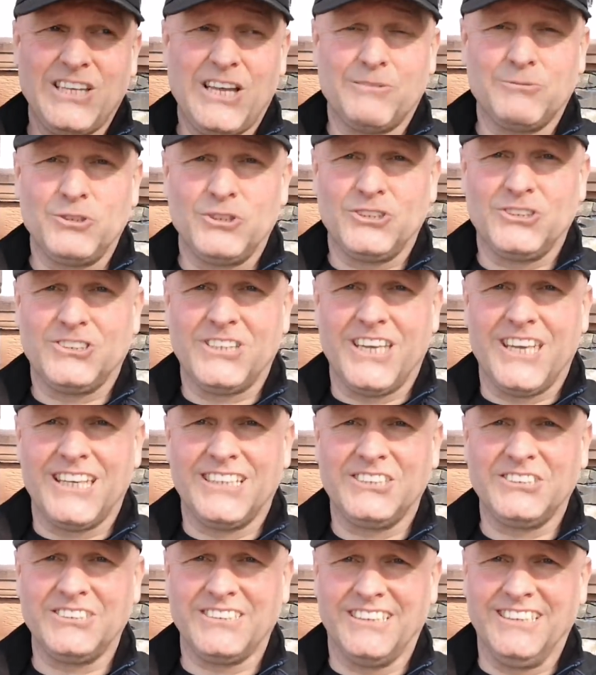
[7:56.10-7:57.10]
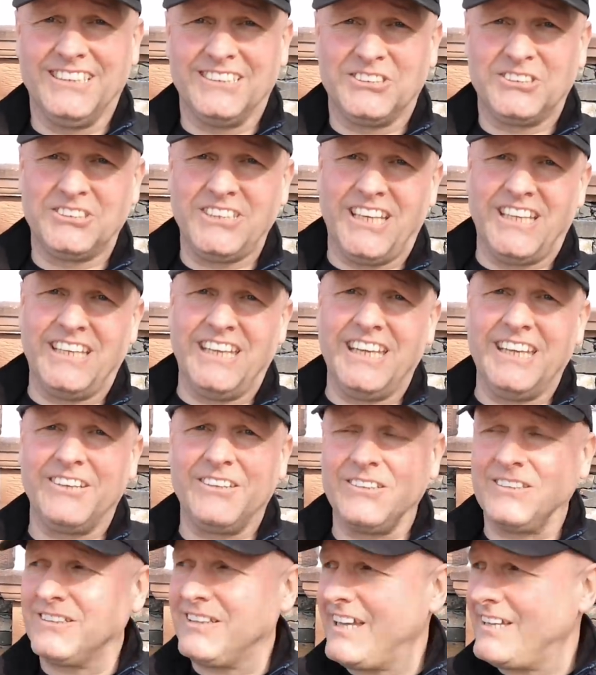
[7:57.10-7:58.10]
I'm just sitting
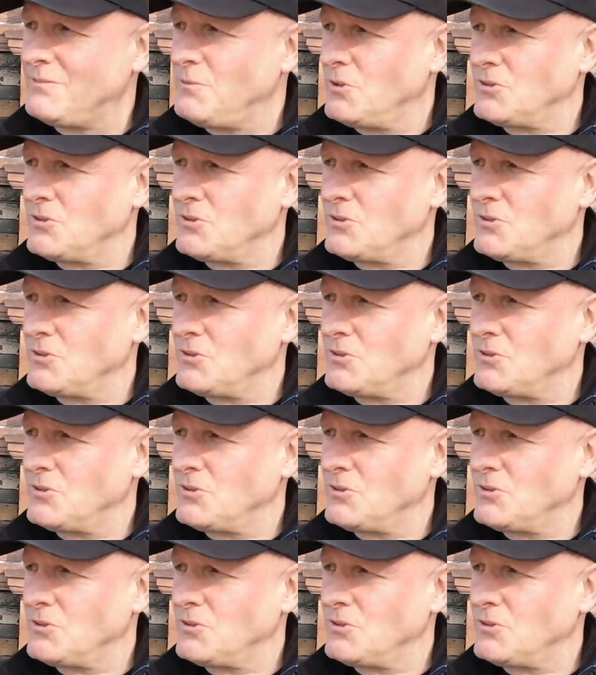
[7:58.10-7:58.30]
here and